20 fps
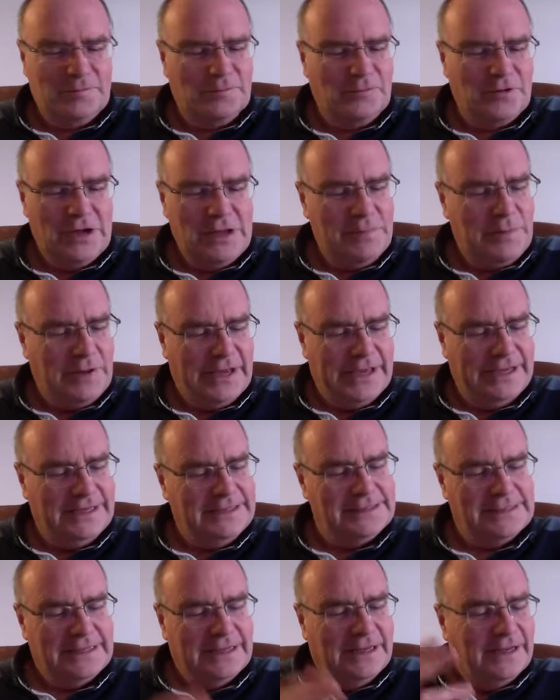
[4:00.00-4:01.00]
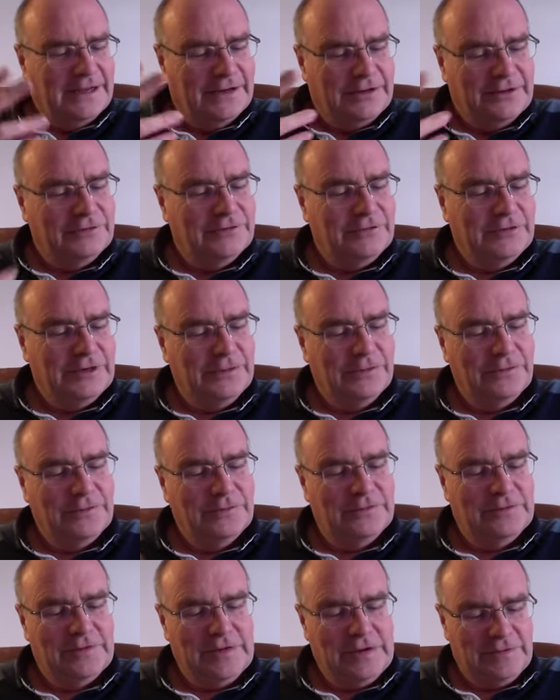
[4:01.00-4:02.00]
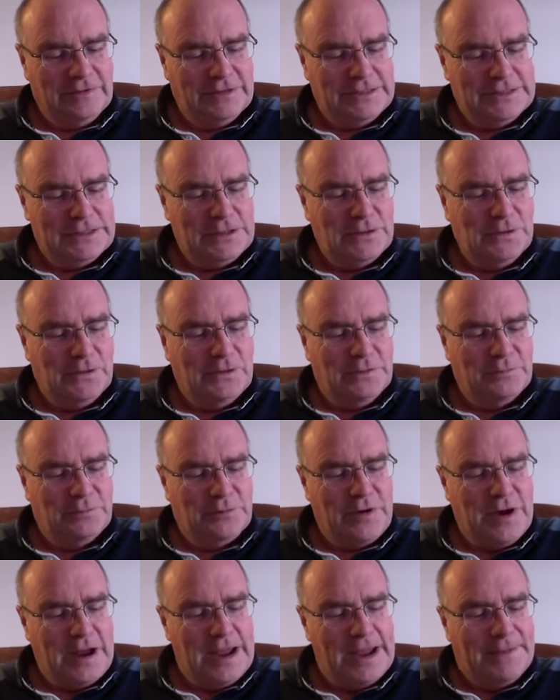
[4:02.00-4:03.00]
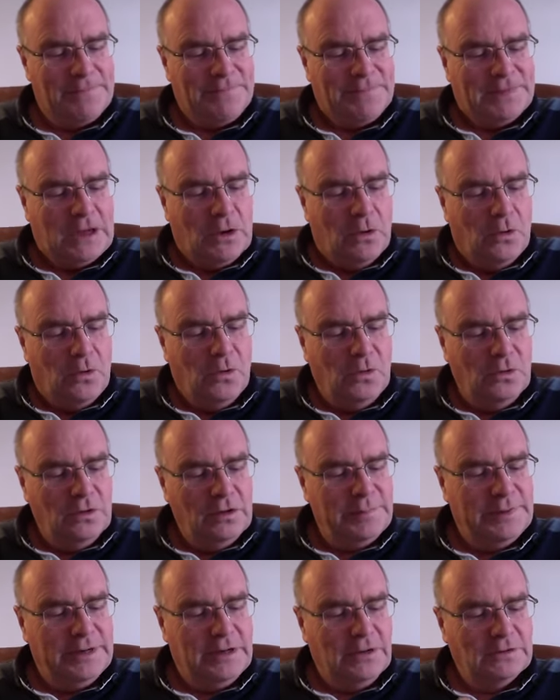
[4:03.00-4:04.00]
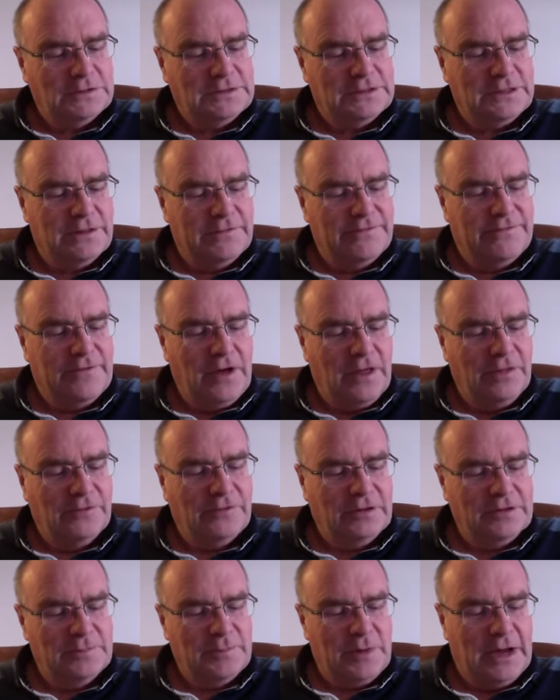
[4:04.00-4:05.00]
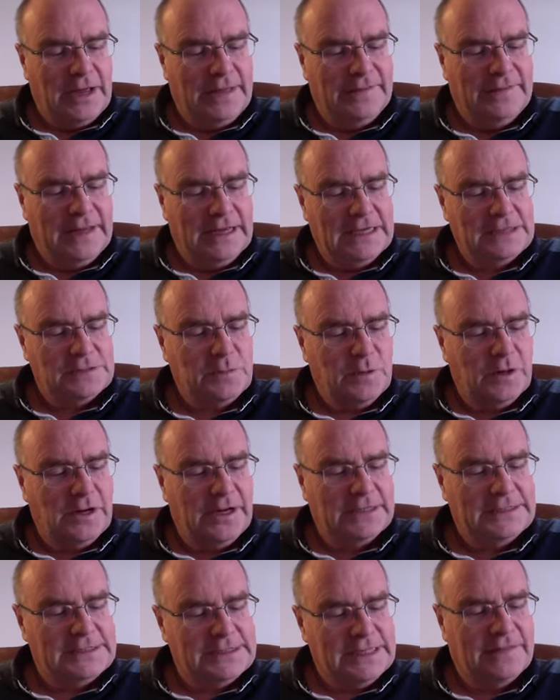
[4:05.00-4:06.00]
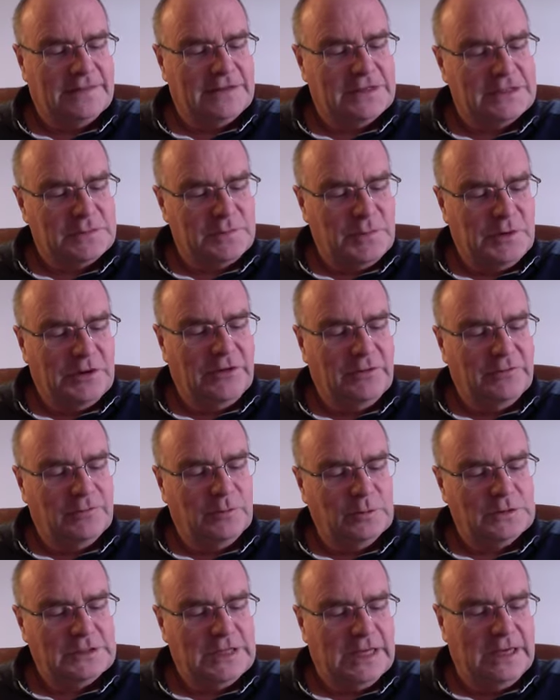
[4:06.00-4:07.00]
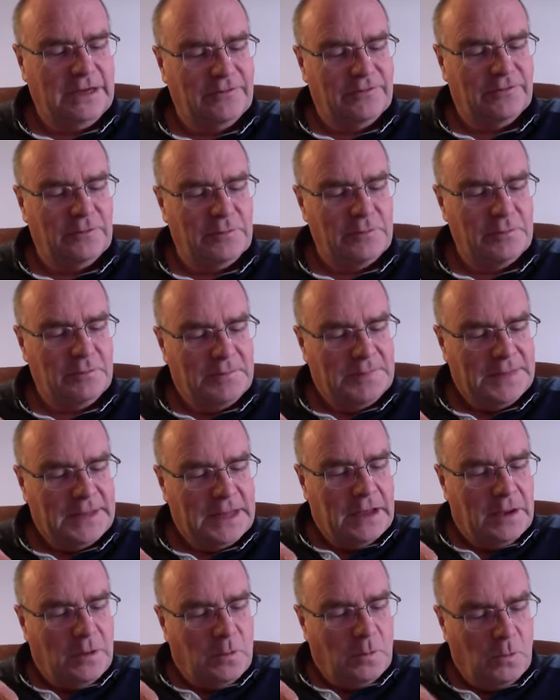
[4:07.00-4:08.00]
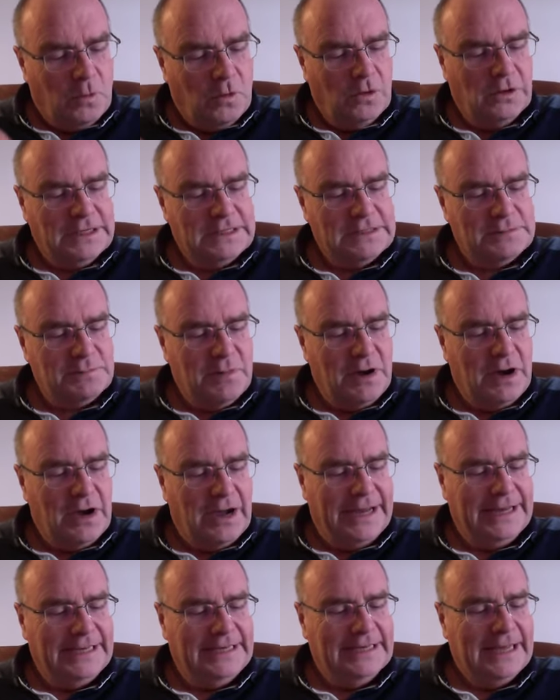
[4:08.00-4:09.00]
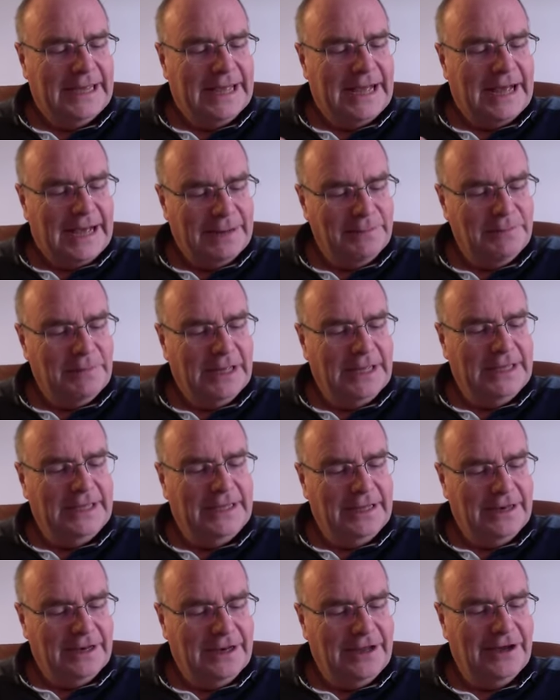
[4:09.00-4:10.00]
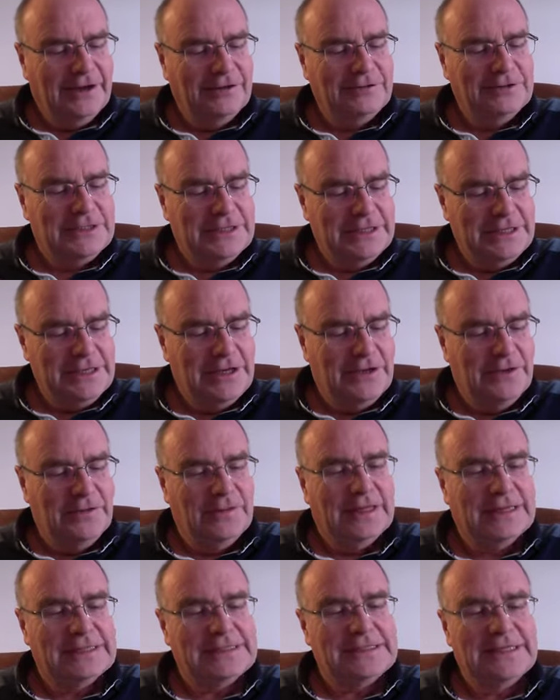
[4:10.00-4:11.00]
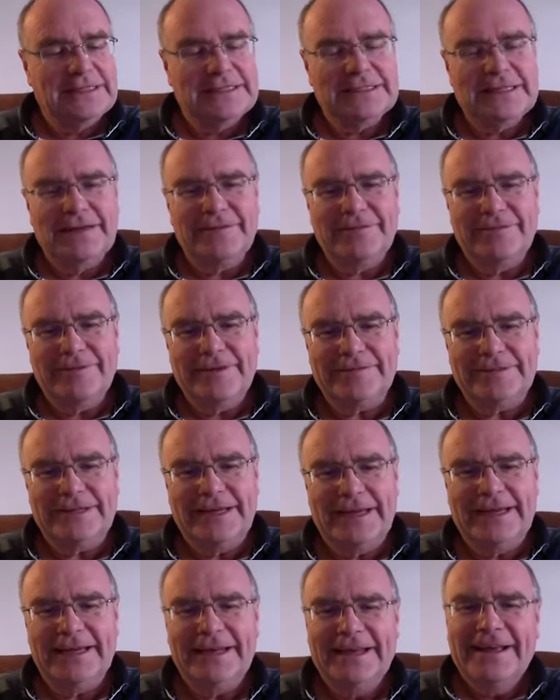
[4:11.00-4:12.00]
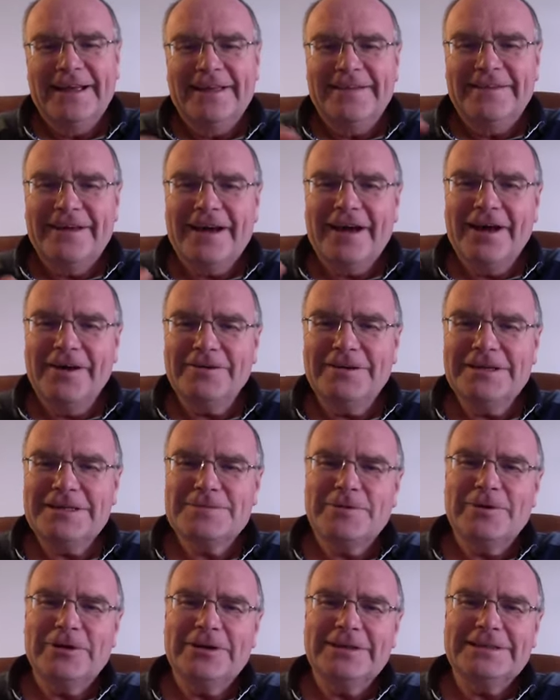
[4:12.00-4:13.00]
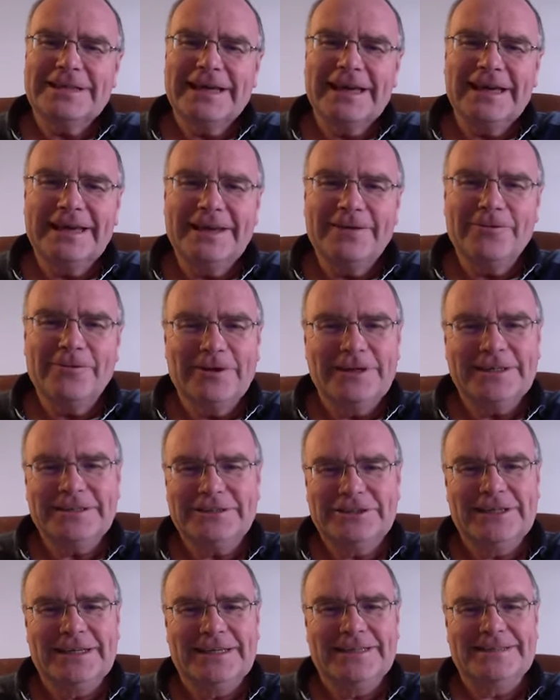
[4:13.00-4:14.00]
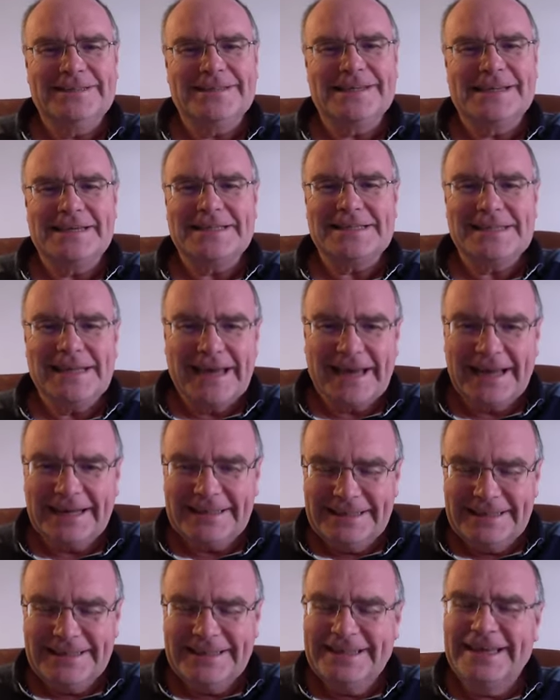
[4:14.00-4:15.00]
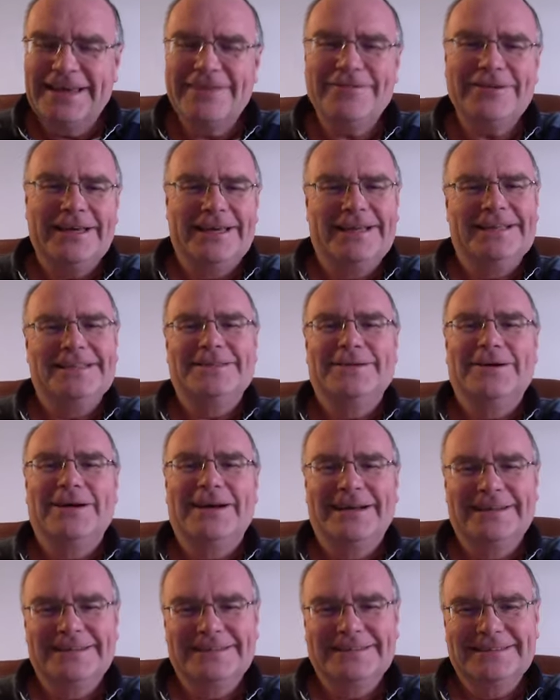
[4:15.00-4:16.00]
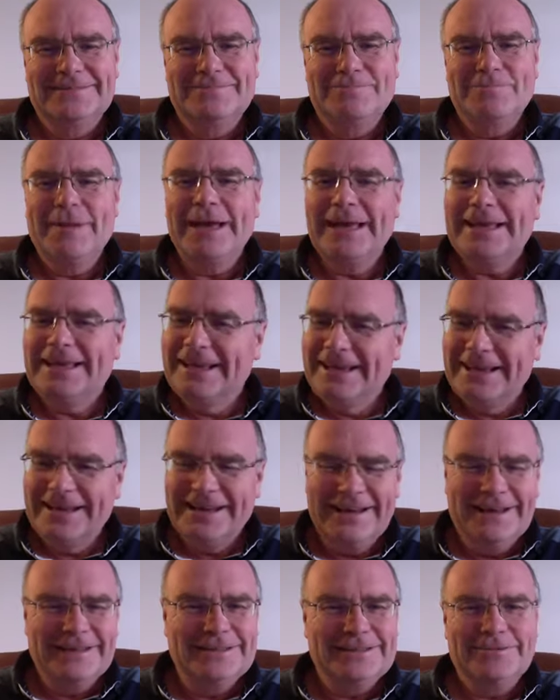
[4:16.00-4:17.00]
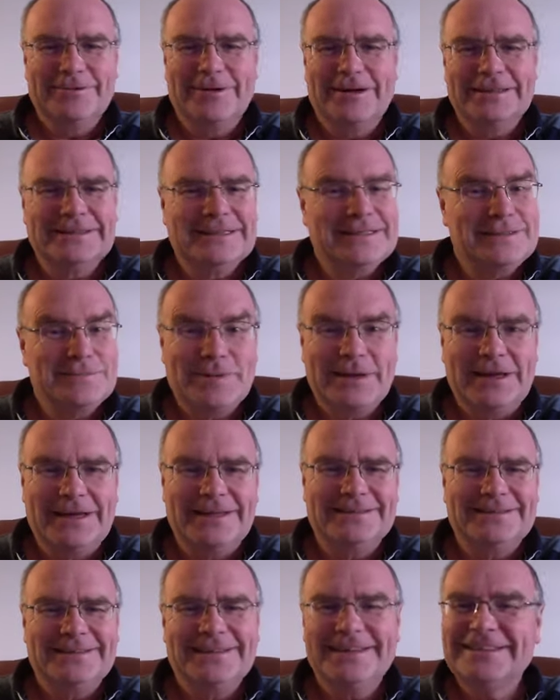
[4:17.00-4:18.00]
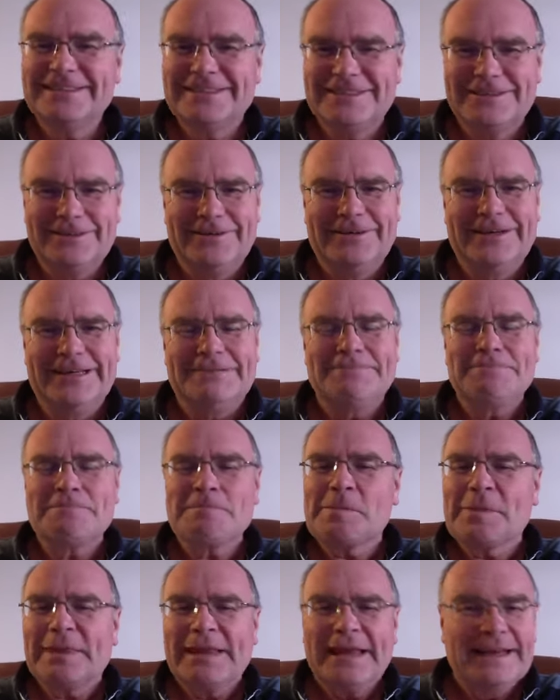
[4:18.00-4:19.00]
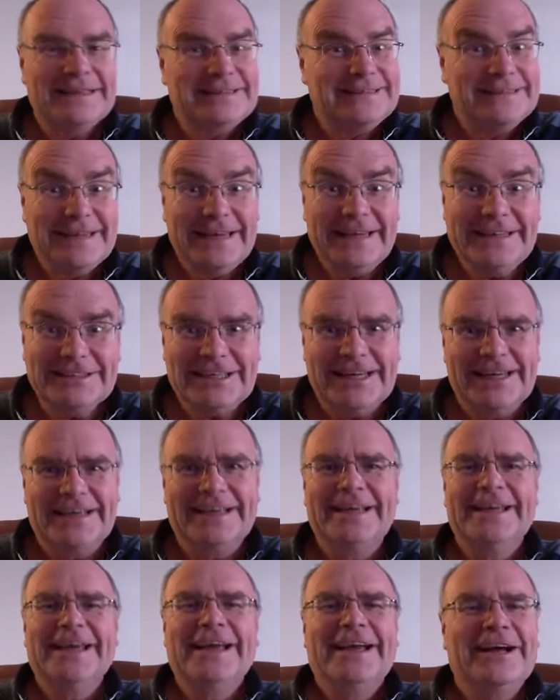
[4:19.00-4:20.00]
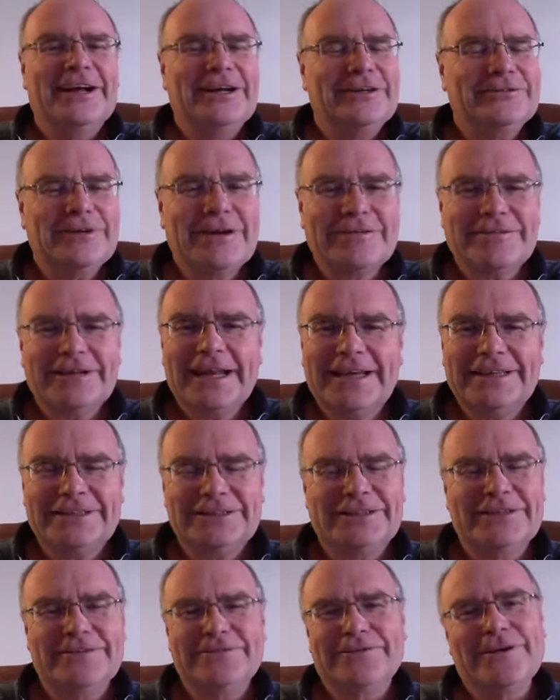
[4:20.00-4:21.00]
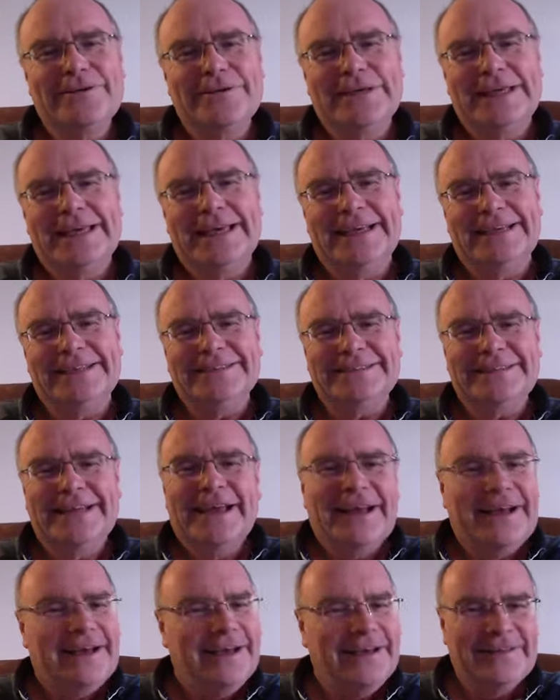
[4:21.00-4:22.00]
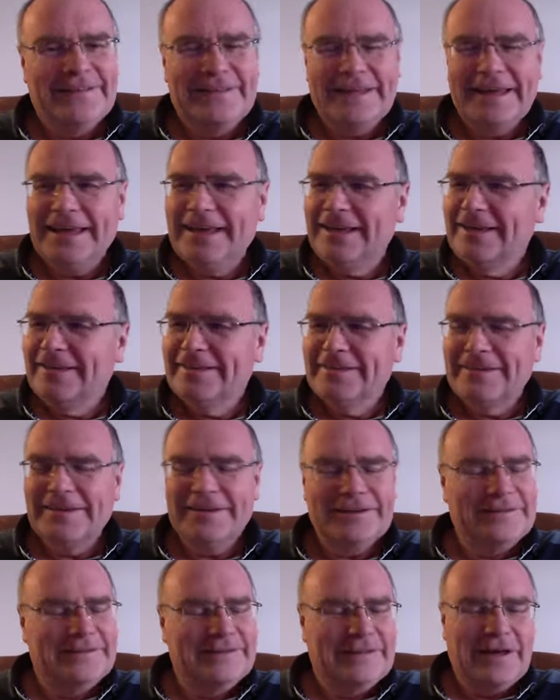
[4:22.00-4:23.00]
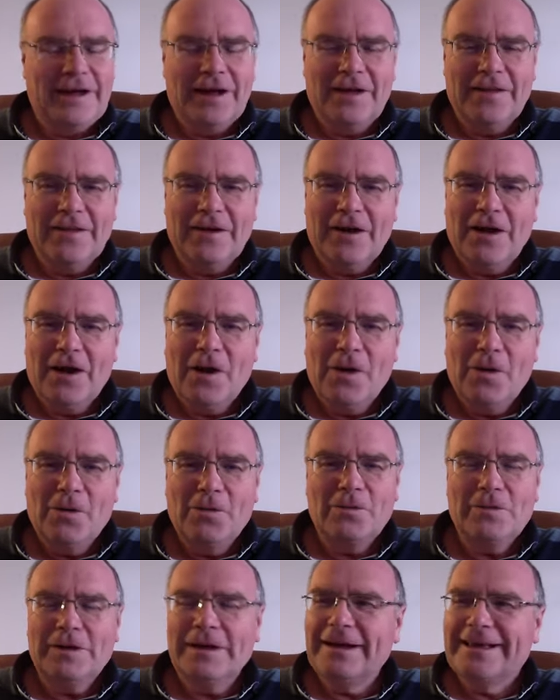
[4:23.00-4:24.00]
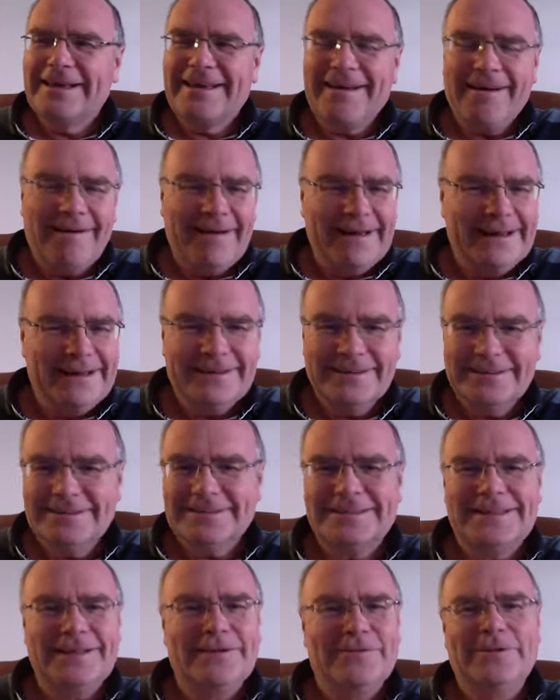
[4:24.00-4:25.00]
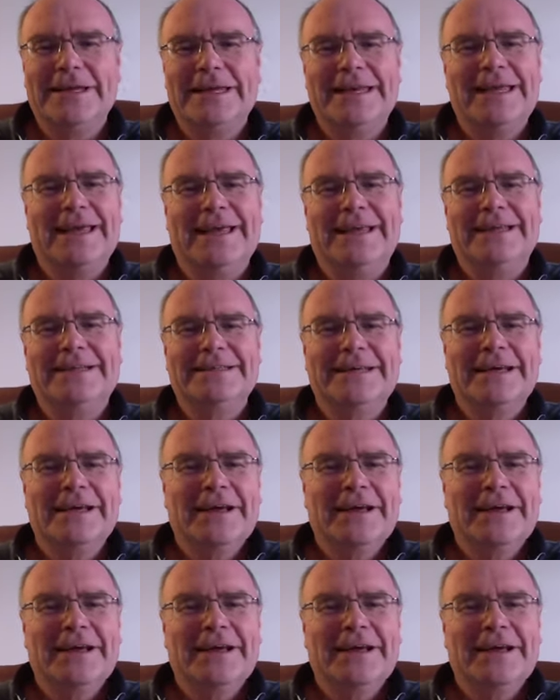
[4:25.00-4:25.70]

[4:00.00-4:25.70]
repays real serious thought and prayer. All that belongs to the Father is mine. That is why I said the Spirit will take from what is mine and make it known to you. That's 16:15. The Holy Spirit taking what is Jesus's and giving it to us, making it known to us, his peace, his joy, his teaching, revelation of who he is, the whole guidance that we need